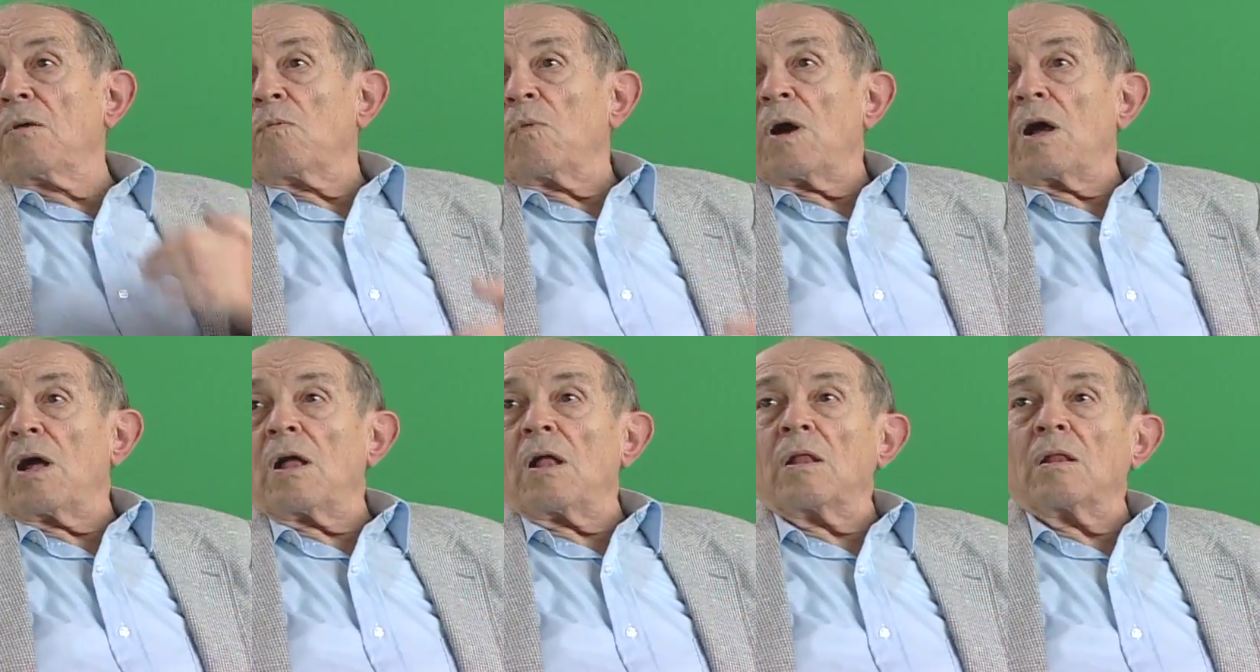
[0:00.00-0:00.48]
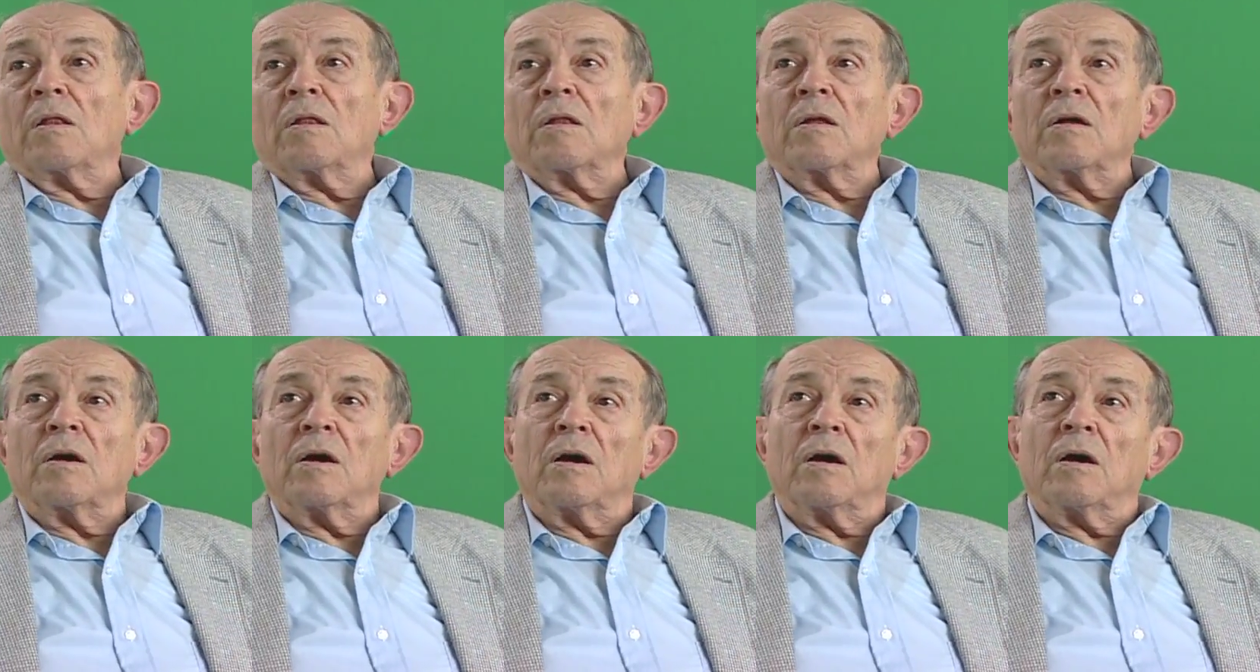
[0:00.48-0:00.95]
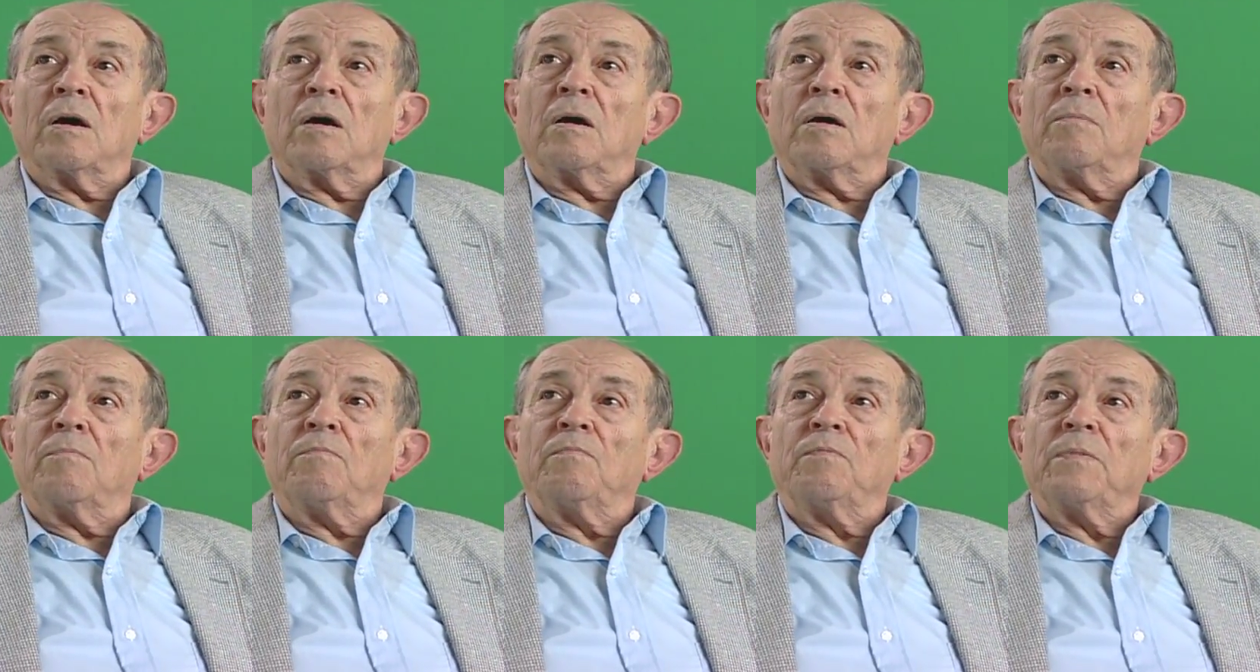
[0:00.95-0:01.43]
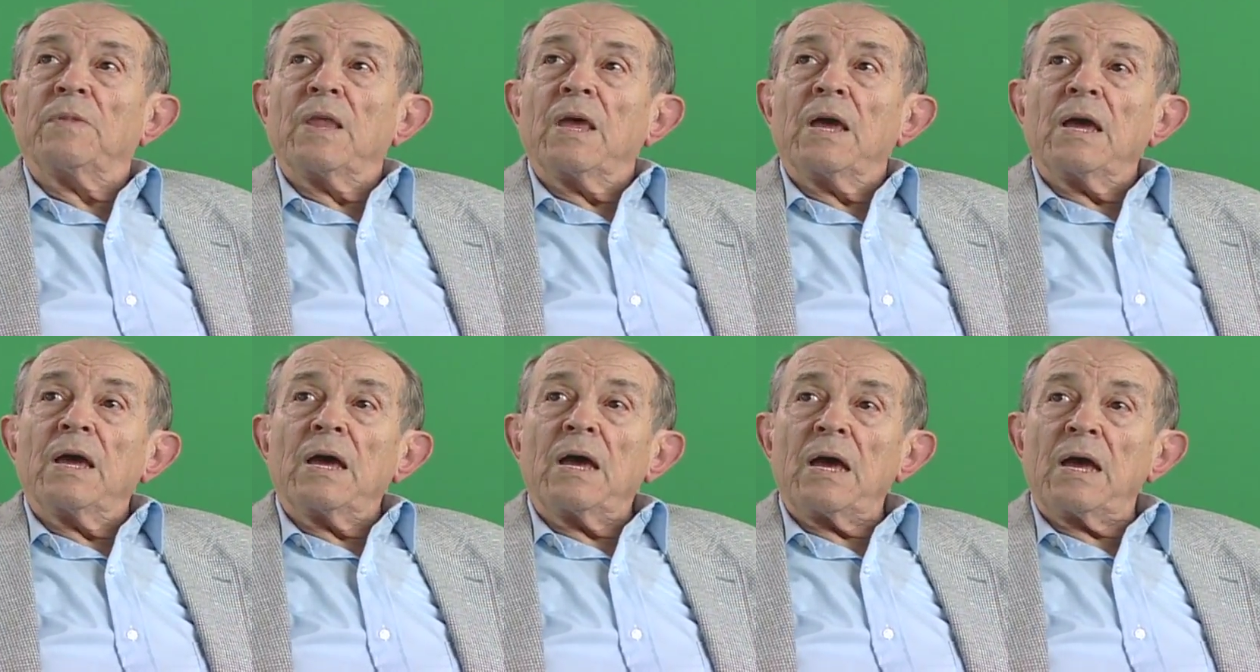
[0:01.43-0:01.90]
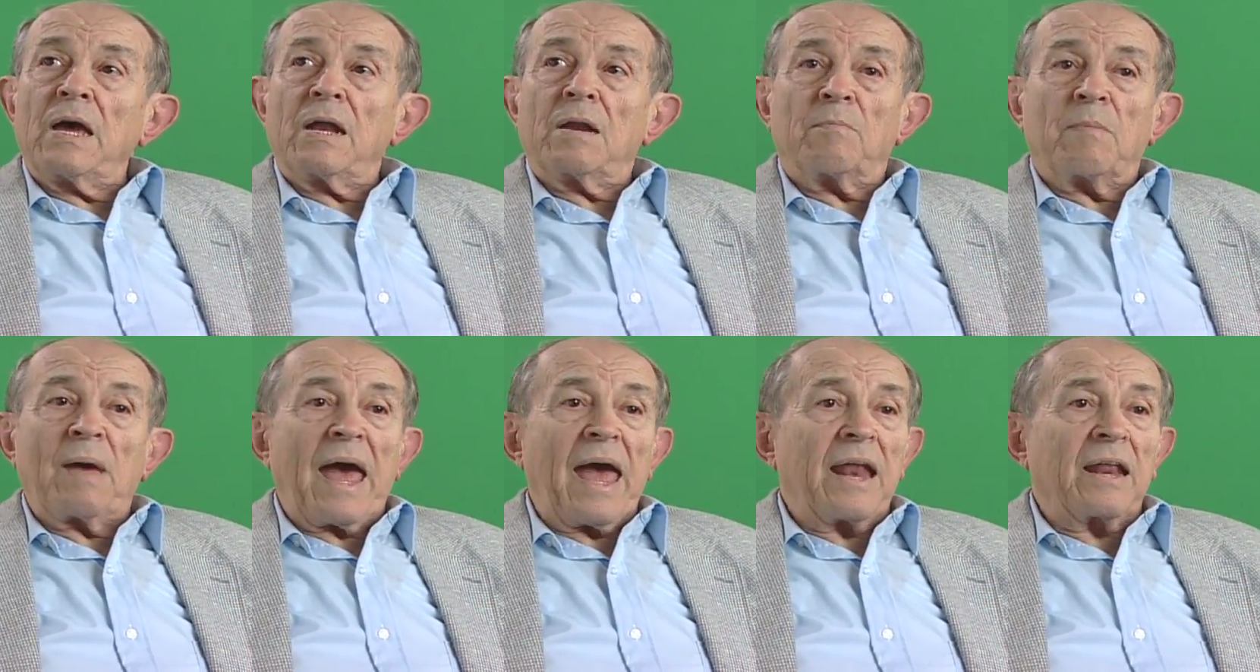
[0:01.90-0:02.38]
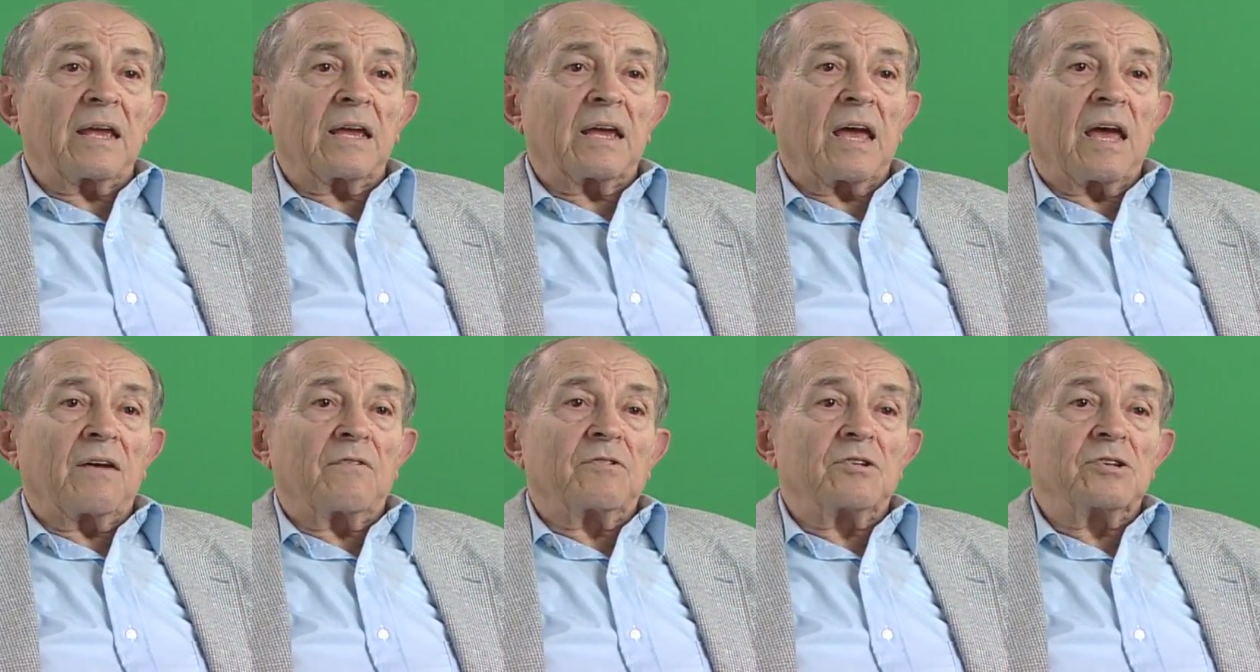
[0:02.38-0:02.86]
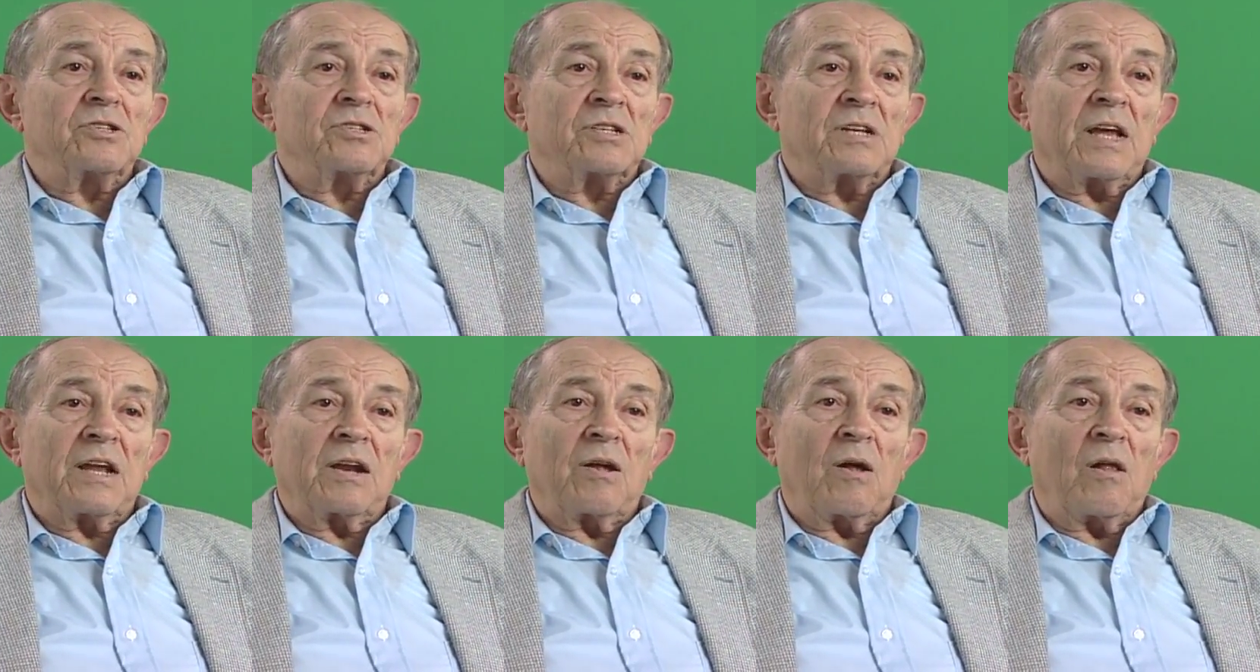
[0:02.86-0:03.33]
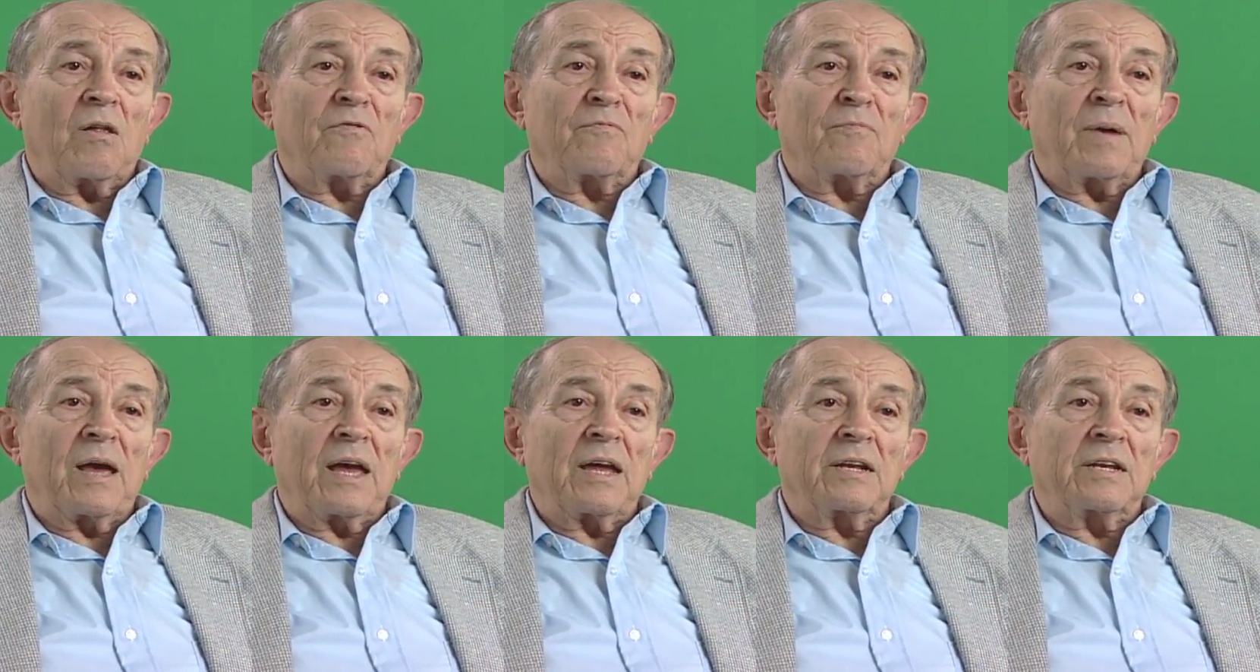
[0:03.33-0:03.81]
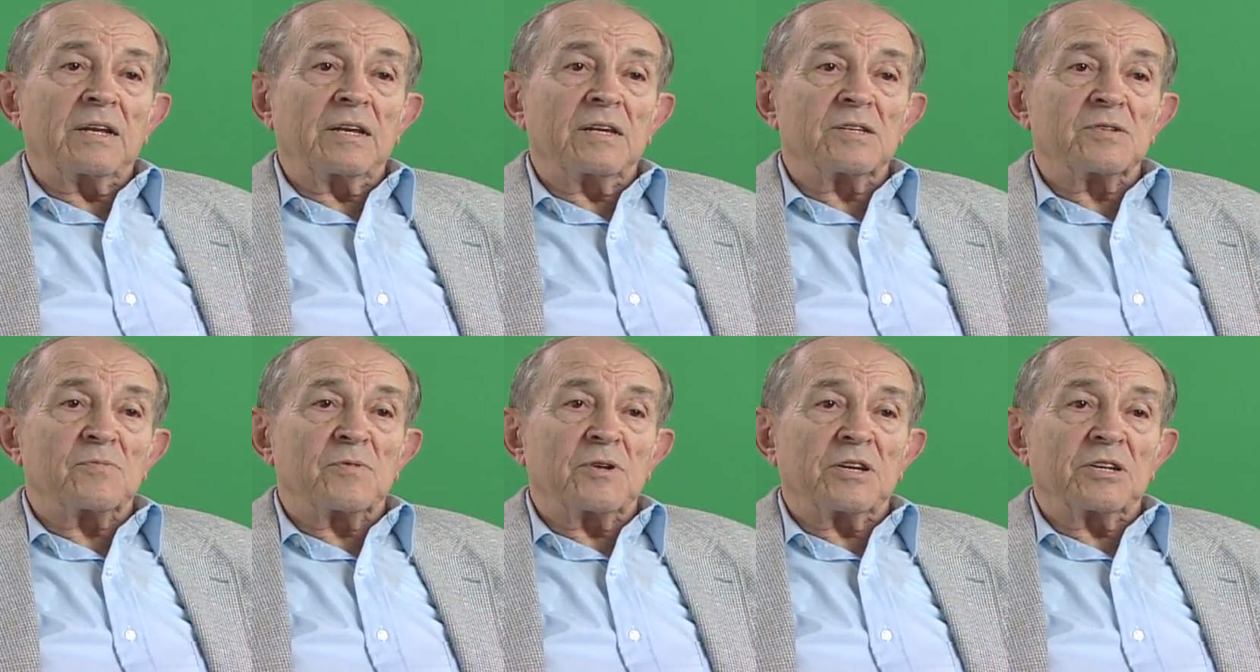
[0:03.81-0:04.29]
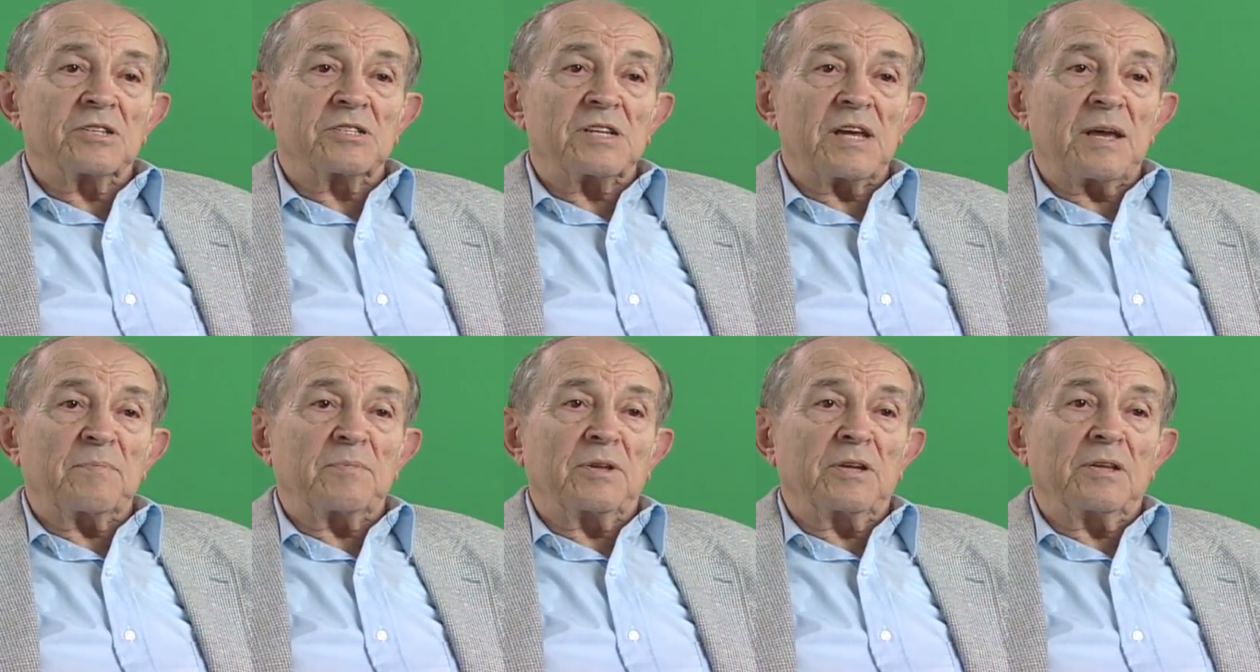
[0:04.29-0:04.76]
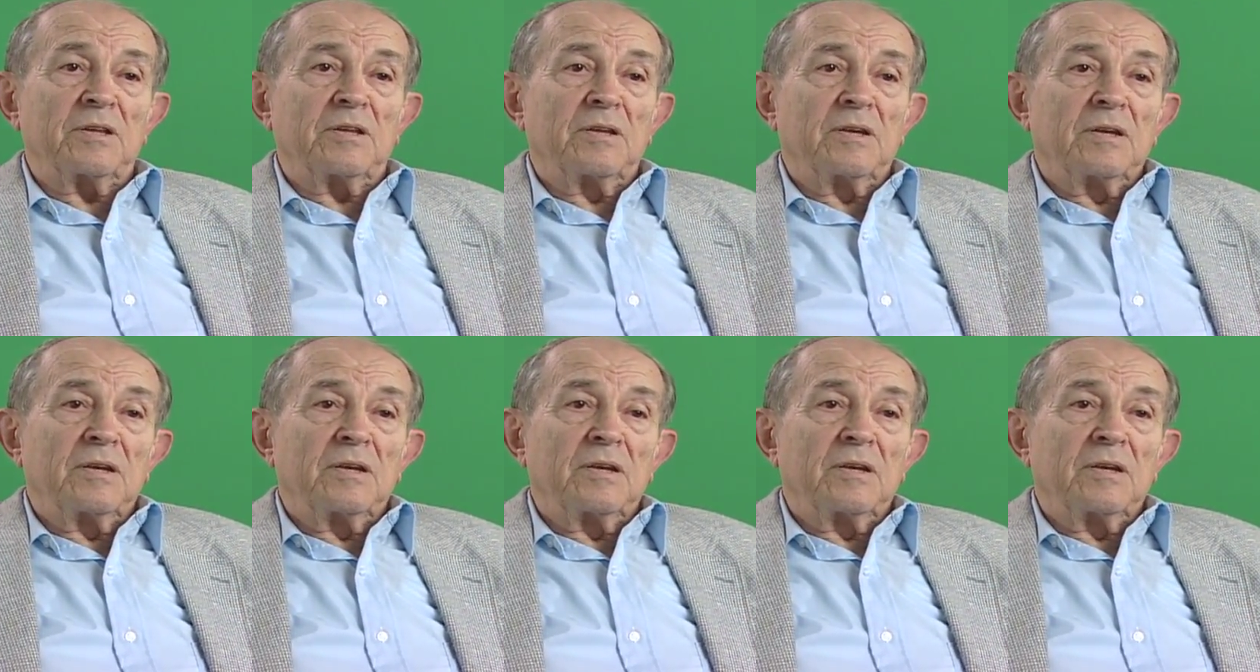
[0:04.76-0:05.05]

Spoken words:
Well, I had a batting average. Not all of my ideas were accepted.